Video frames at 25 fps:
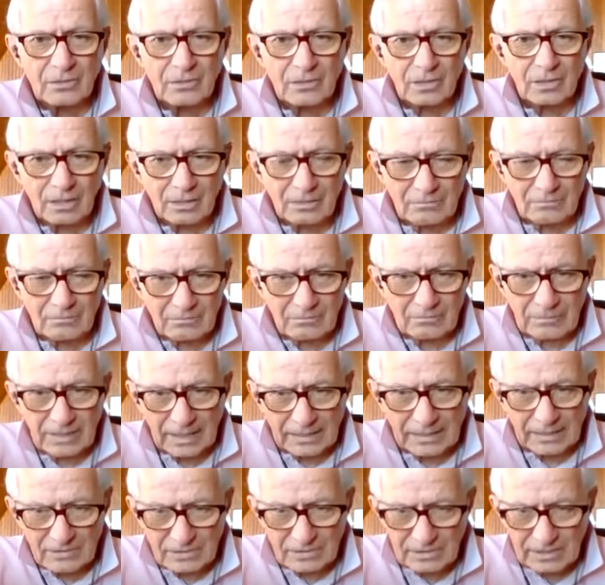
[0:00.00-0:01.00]
And
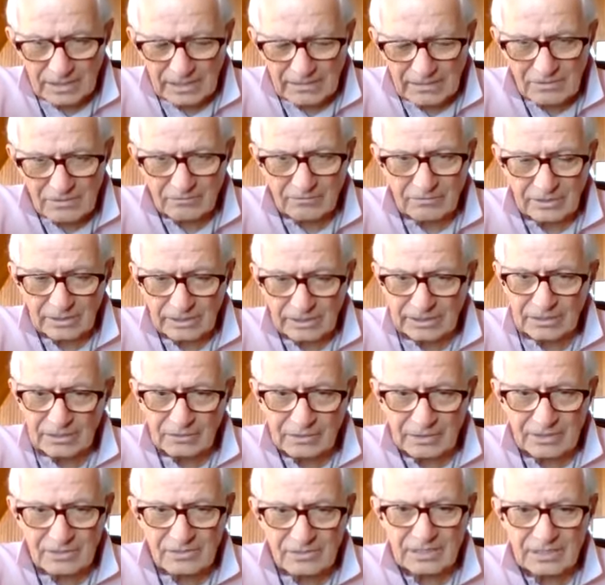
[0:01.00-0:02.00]
Steve's a very
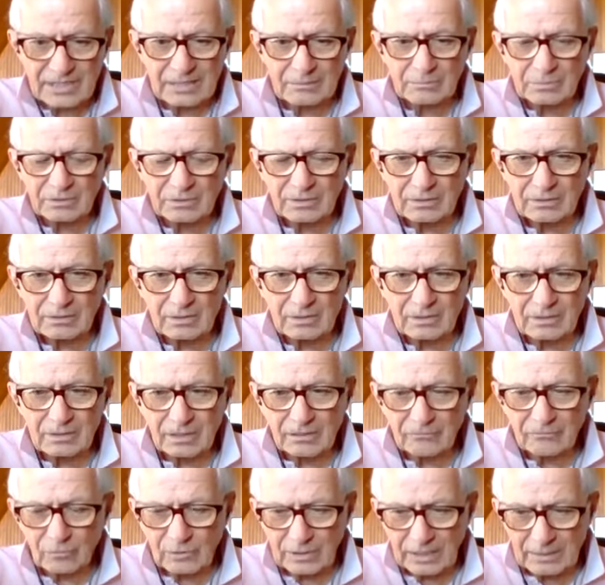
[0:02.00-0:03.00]
good example
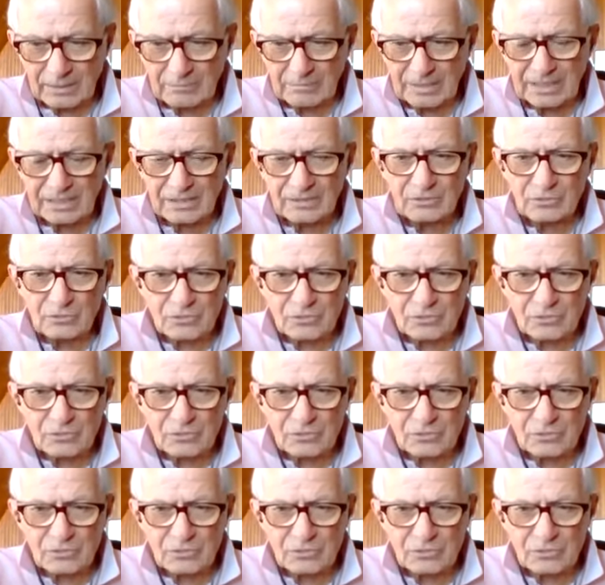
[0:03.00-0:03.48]
of what I mean.